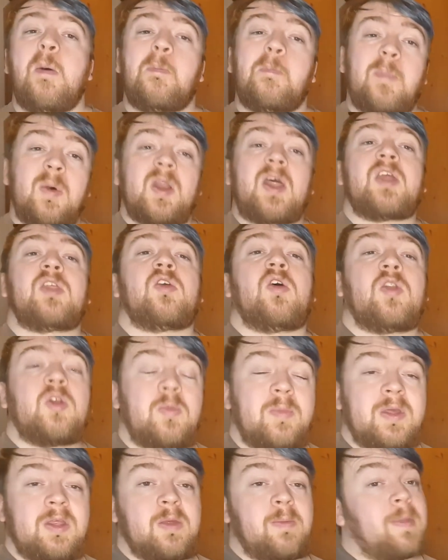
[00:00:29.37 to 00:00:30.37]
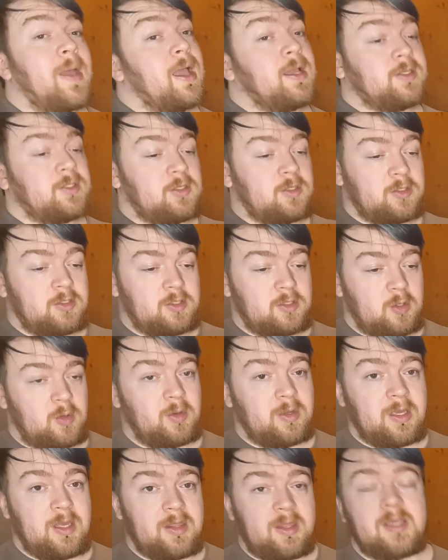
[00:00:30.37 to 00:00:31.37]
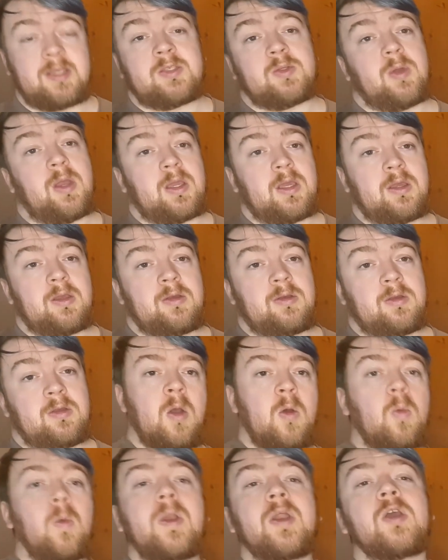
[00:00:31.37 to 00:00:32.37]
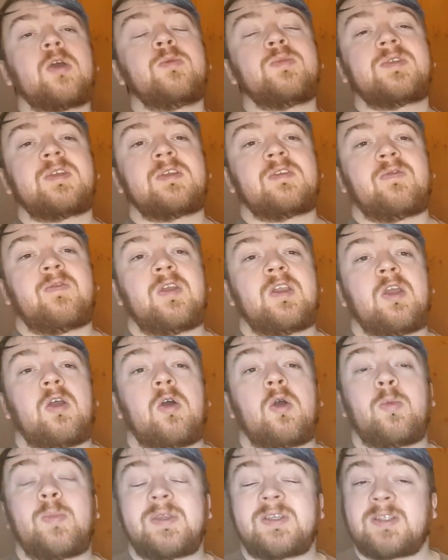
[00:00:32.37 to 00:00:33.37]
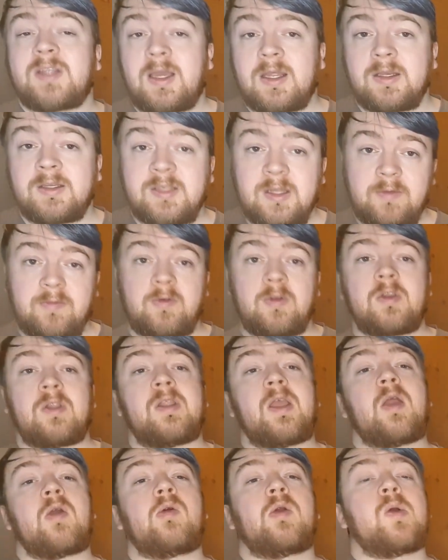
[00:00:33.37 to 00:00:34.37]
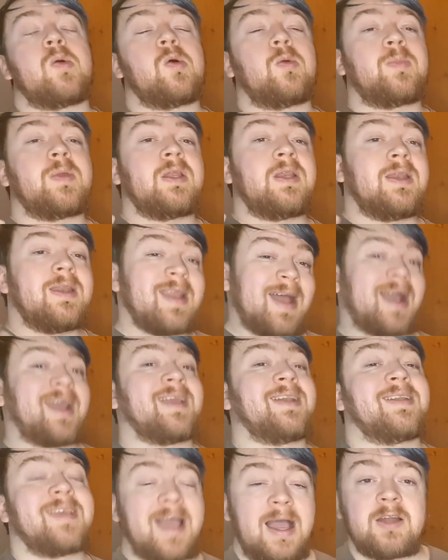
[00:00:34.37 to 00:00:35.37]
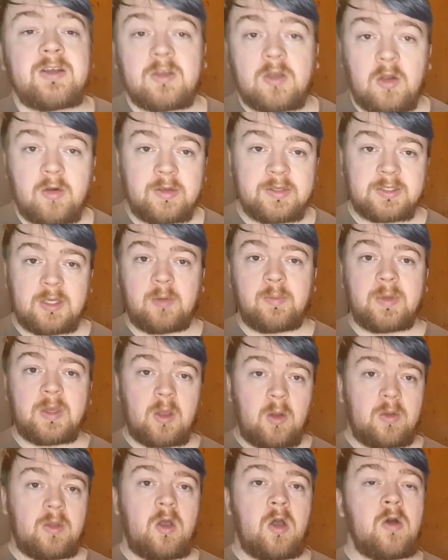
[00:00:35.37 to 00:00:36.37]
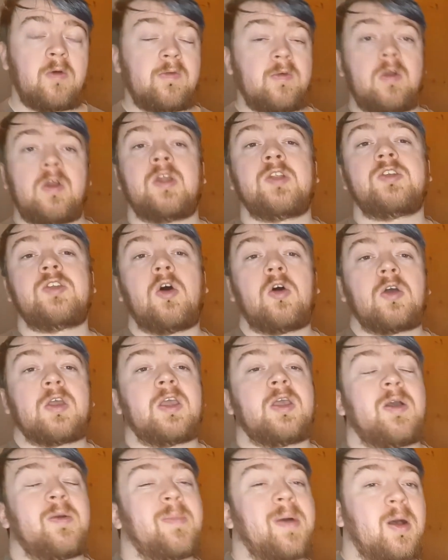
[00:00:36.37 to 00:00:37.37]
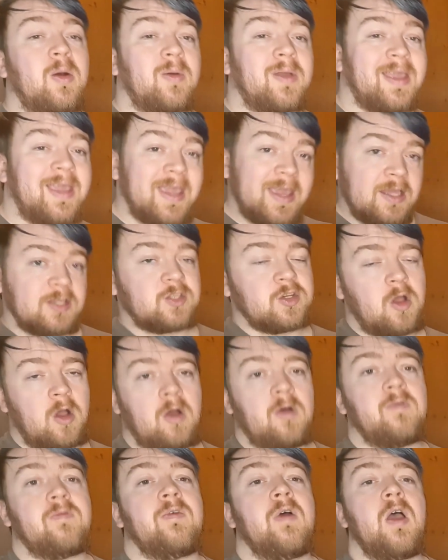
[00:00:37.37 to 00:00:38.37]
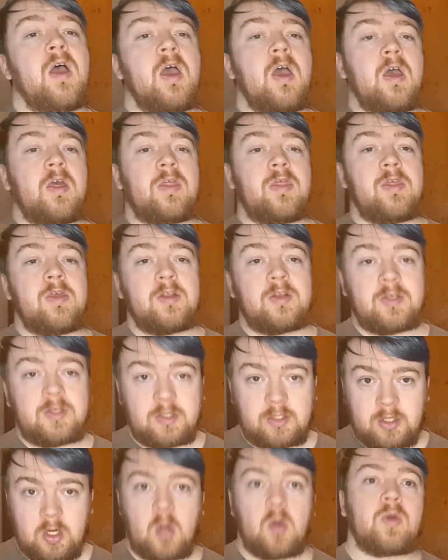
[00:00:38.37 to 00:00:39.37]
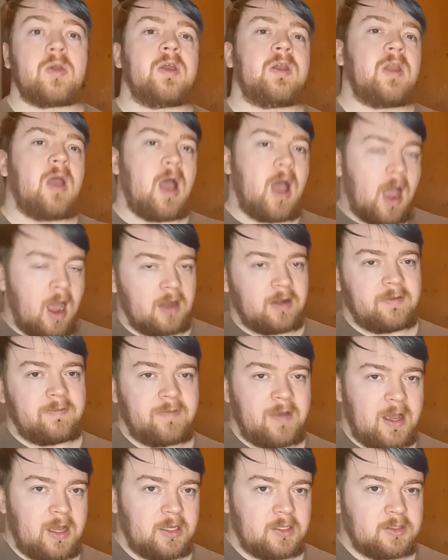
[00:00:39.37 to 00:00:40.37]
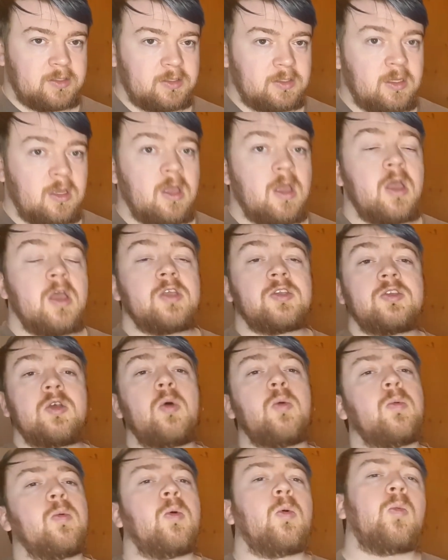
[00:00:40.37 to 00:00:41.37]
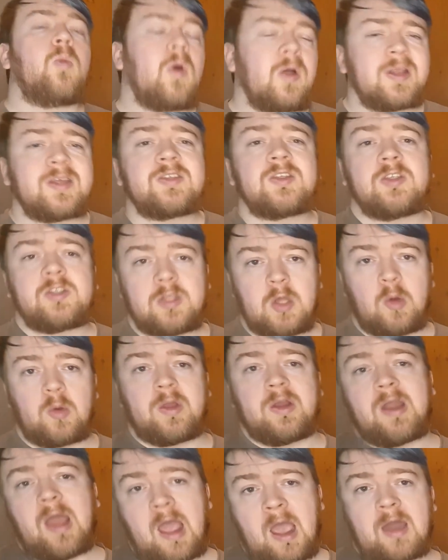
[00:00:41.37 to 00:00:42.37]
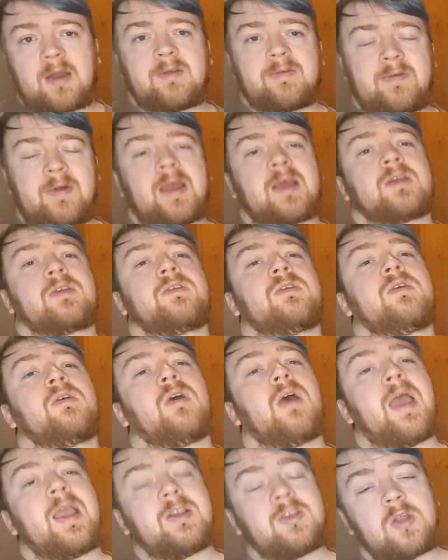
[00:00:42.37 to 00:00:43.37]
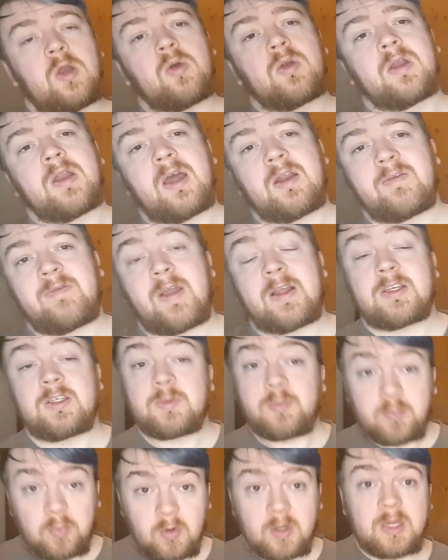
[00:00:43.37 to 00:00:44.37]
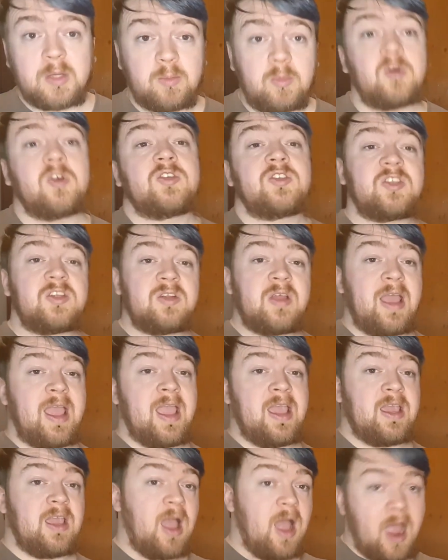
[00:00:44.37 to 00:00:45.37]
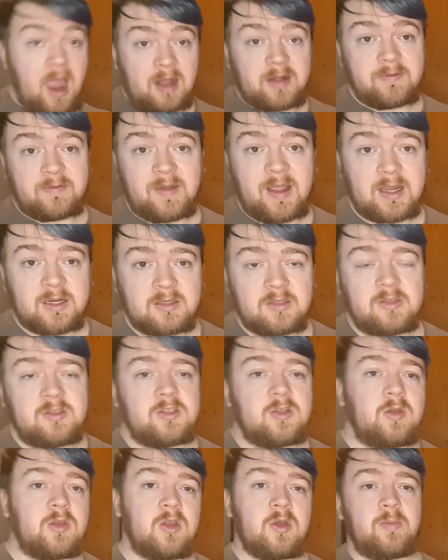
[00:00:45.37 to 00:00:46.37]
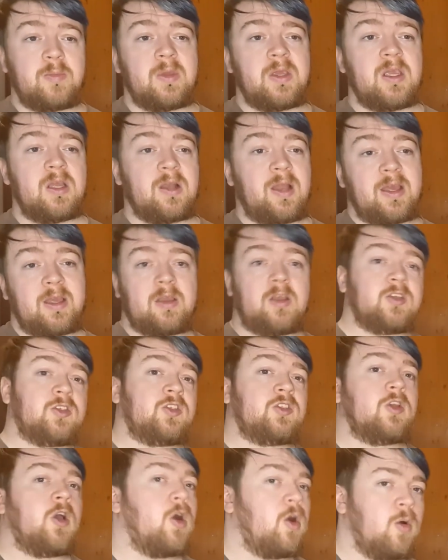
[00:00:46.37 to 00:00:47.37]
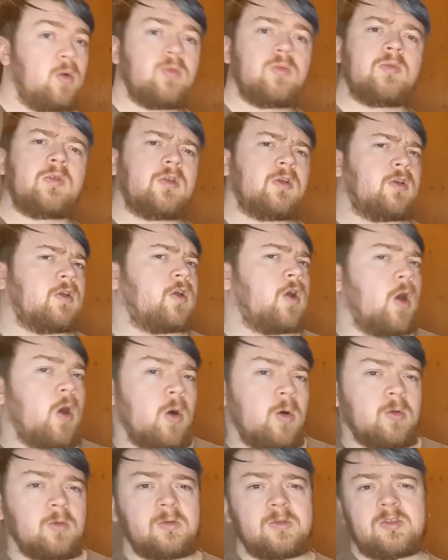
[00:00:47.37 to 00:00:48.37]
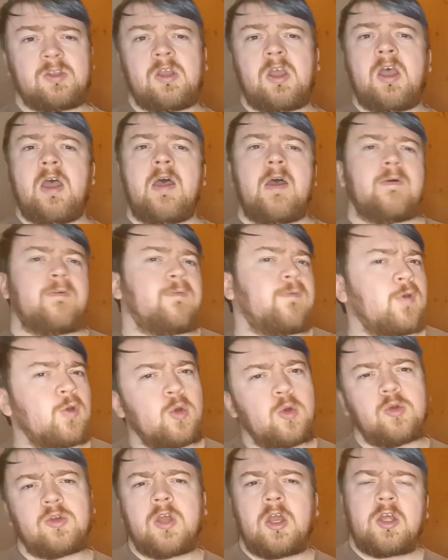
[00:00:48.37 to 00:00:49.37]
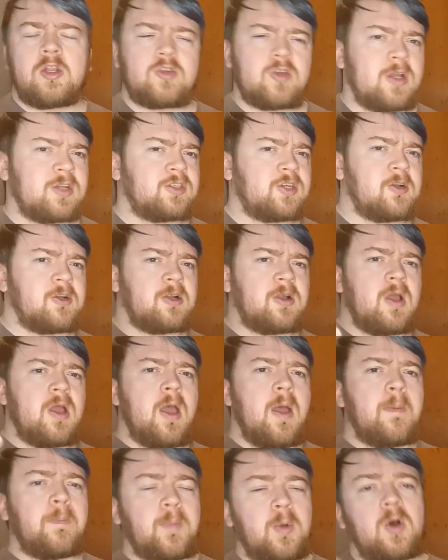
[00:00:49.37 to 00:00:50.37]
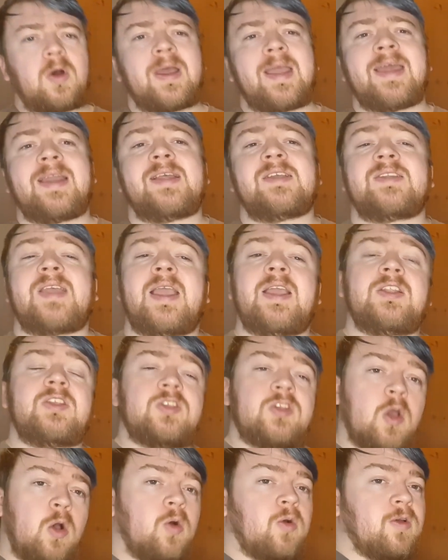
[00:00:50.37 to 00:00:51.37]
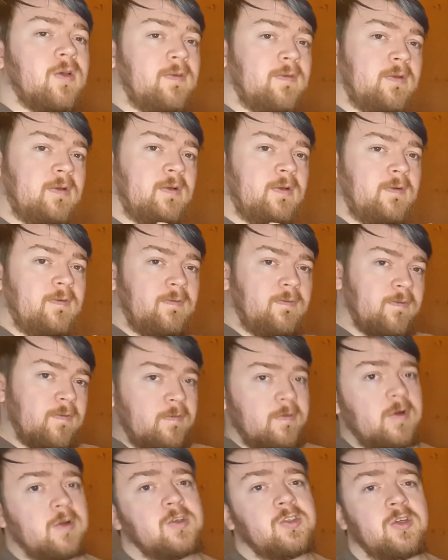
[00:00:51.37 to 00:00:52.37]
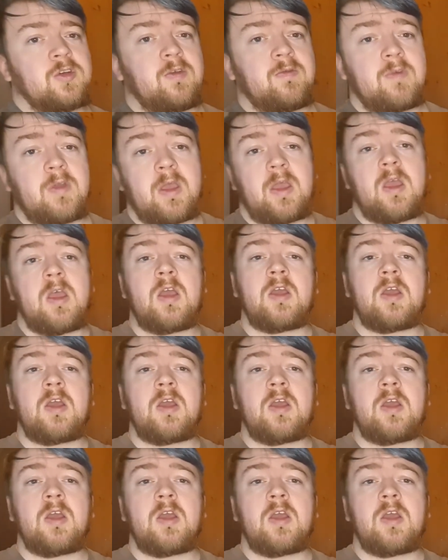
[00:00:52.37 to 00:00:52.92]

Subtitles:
but I thought it would be the best doing it this way. When it comes to this video, it will be slightly different. There will be 9 categories I'll be going over and talking about each of the token artifacts. So what is a token artifact? A token artifact is pretty much a artifact, so it could be like a stone, gold, food, treasure, but it is a token version of it.